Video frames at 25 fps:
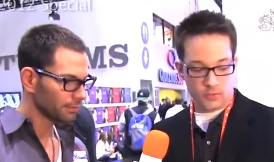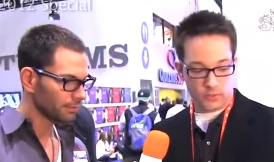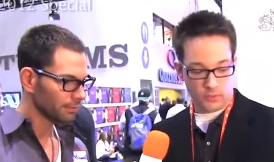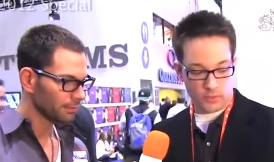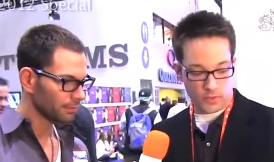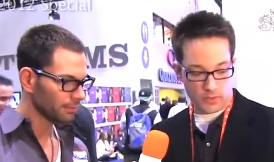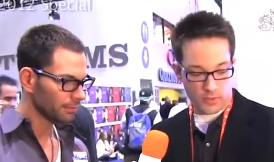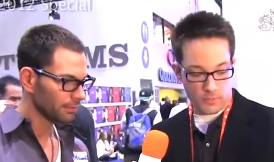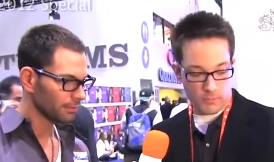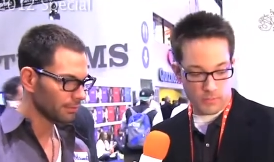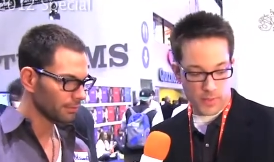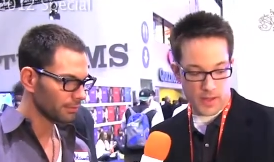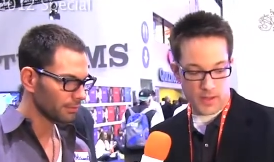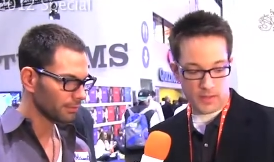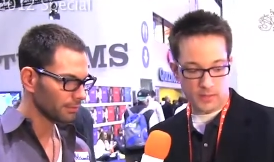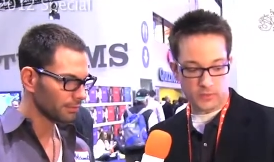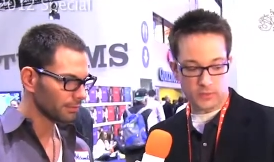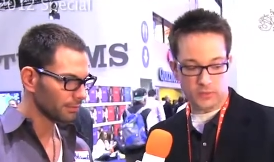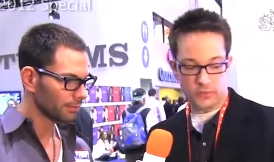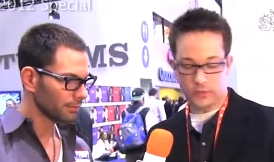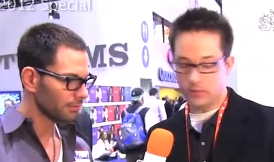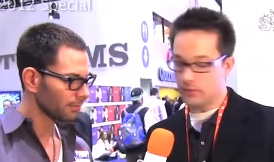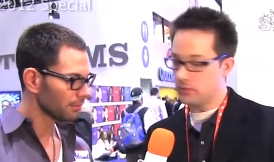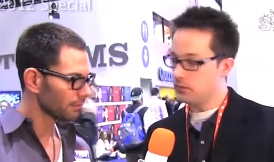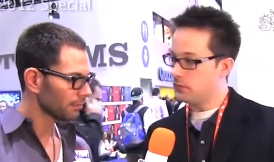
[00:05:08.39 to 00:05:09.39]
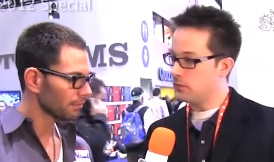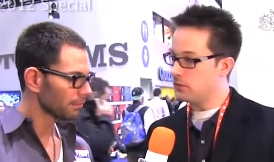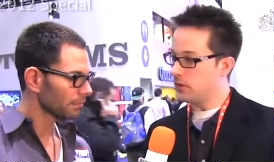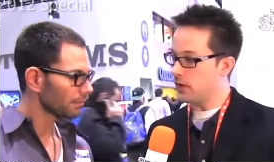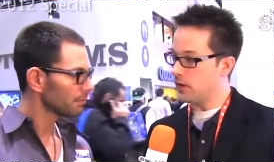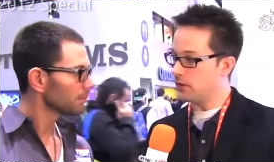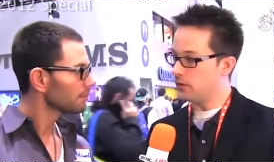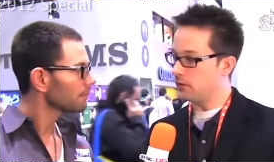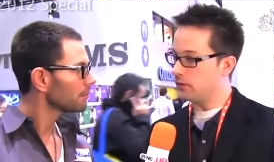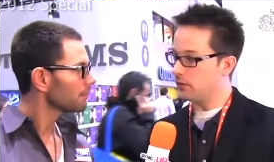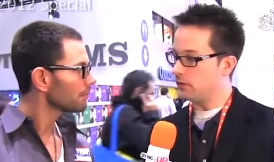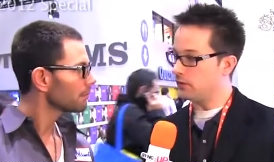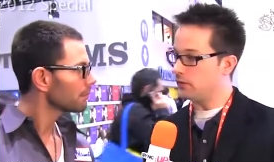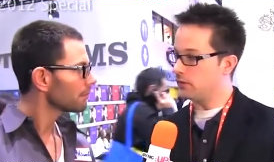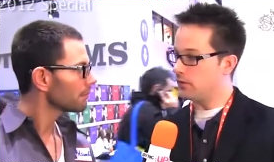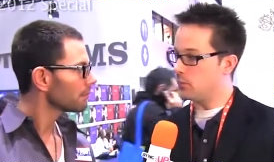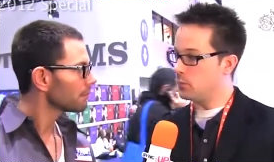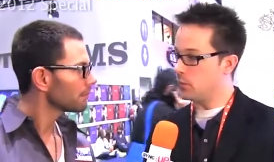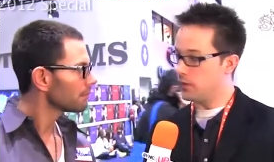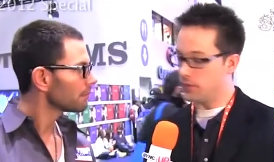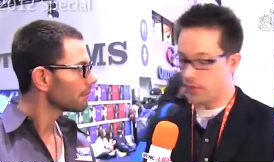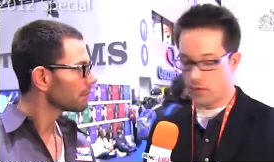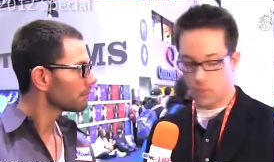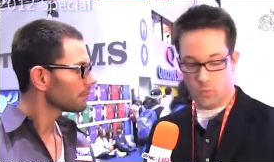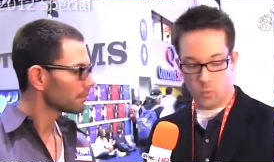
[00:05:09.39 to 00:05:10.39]
Speaker 1: So the base uh,
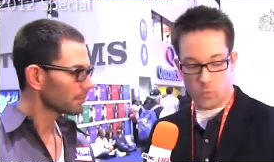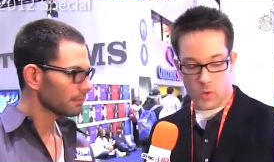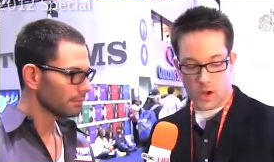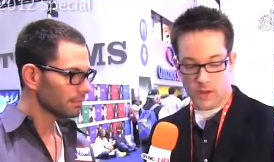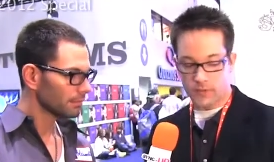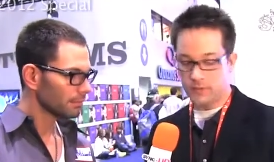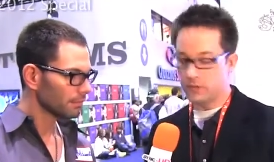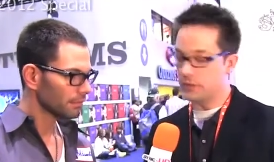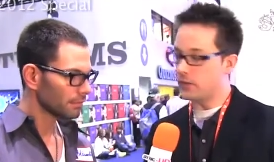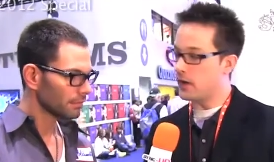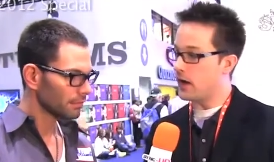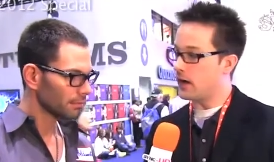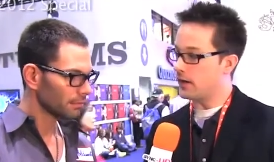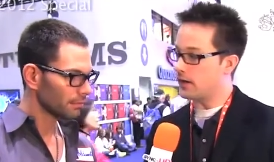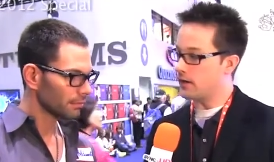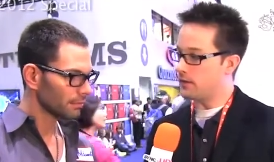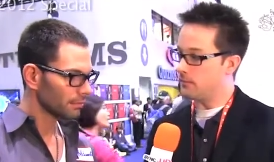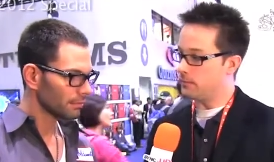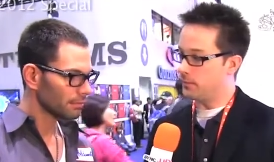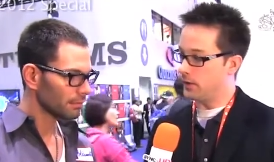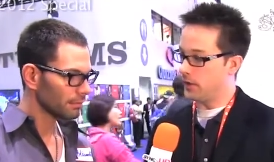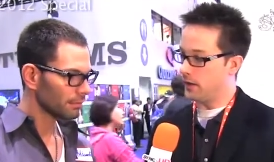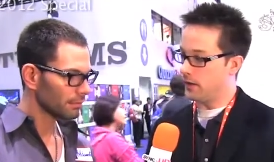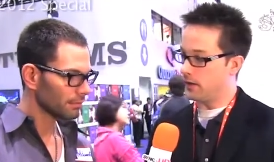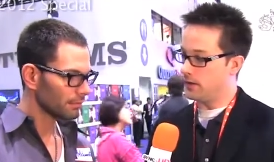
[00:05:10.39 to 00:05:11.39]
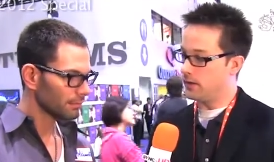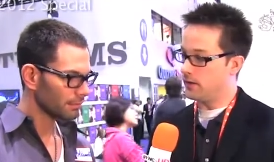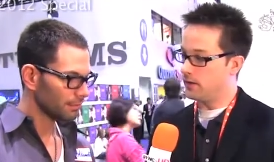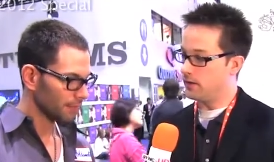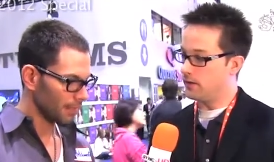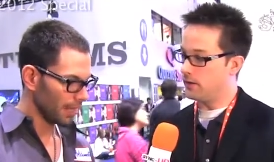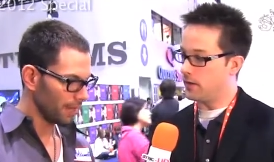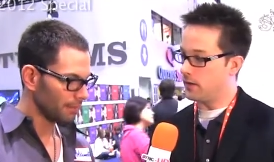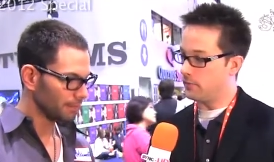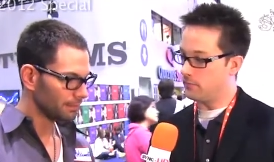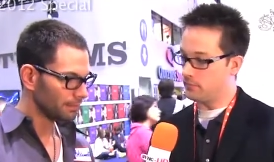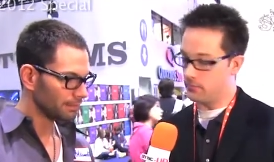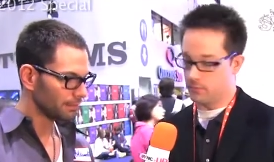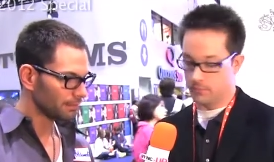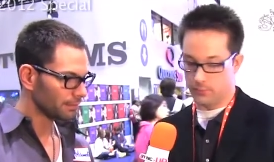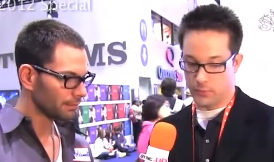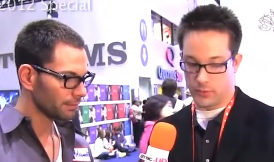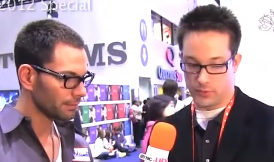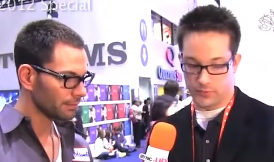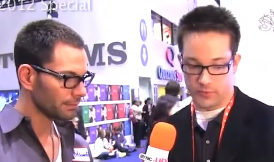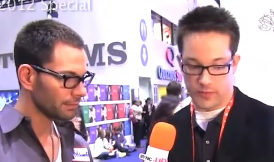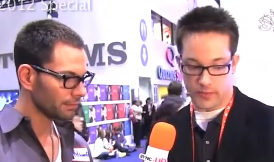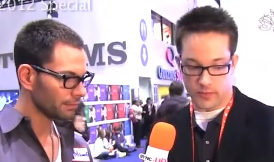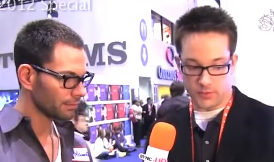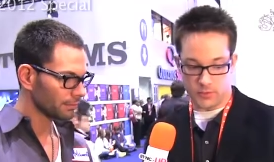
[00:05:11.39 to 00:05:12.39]
system with a one socket plug yep. that
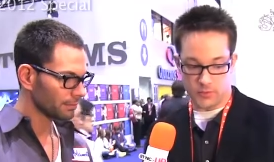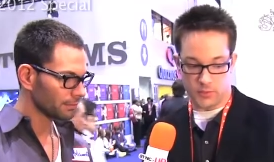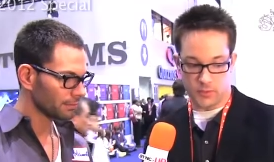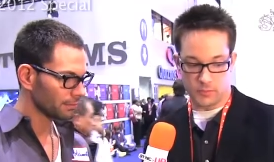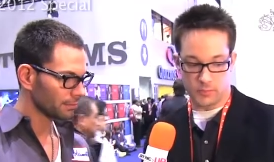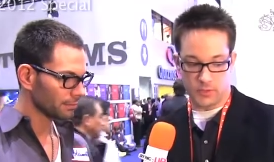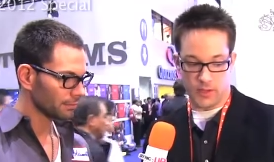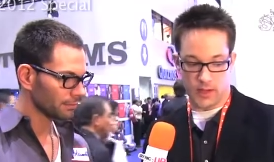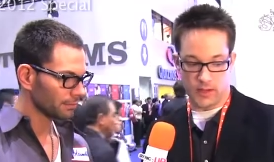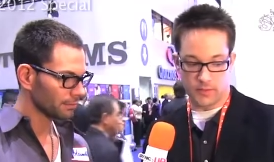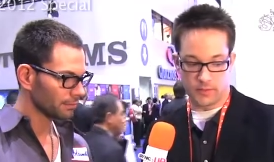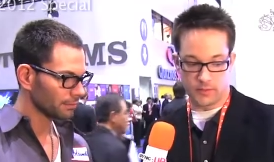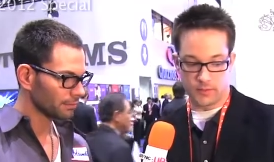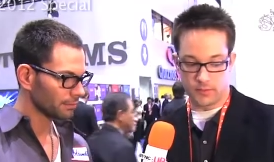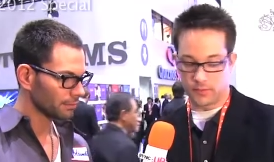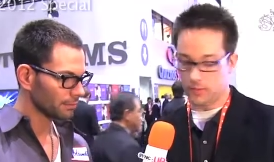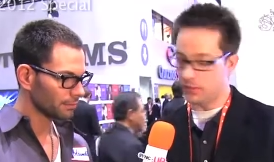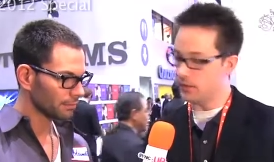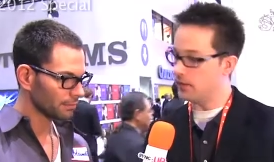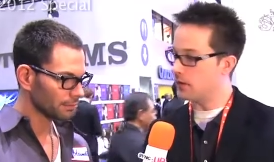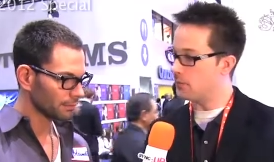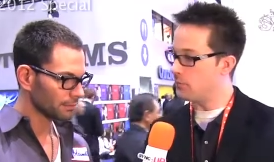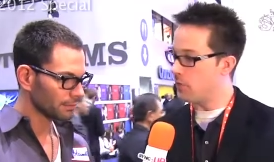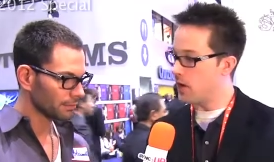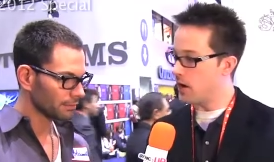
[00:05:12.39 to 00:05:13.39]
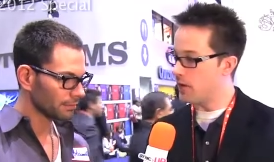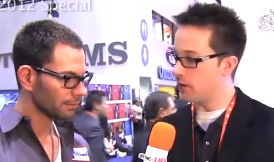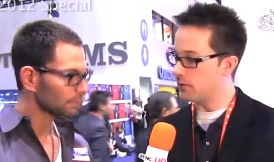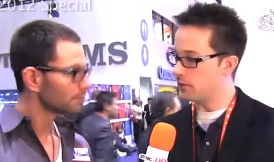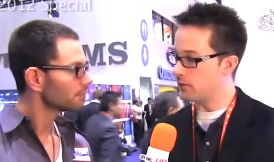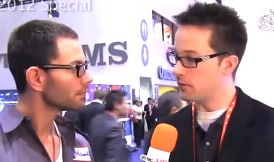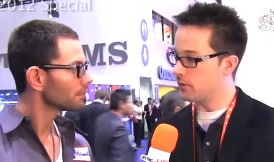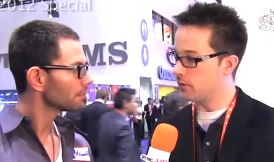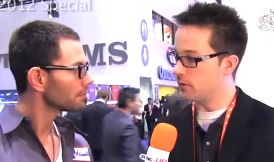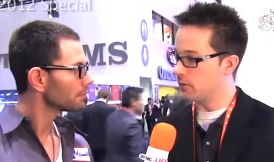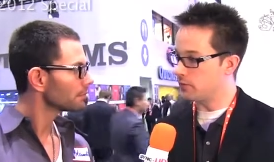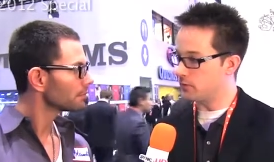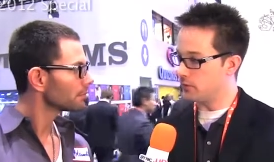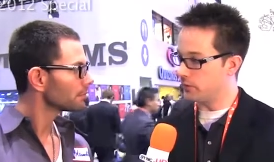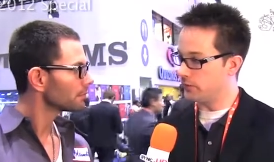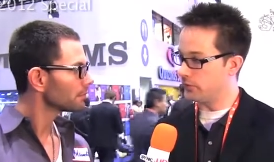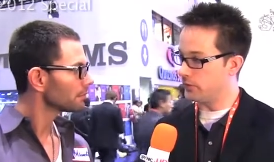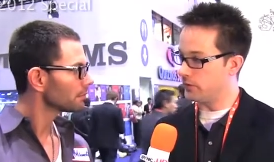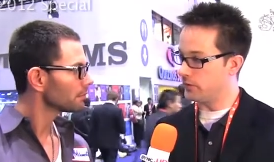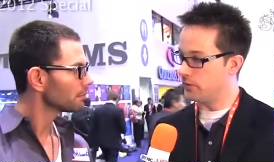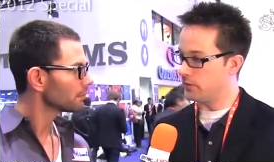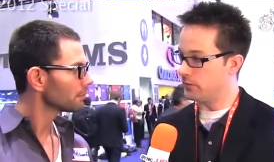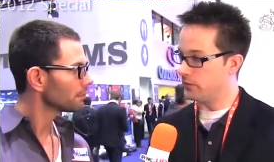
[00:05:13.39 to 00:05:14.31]
protects your appliances and can monitor and control single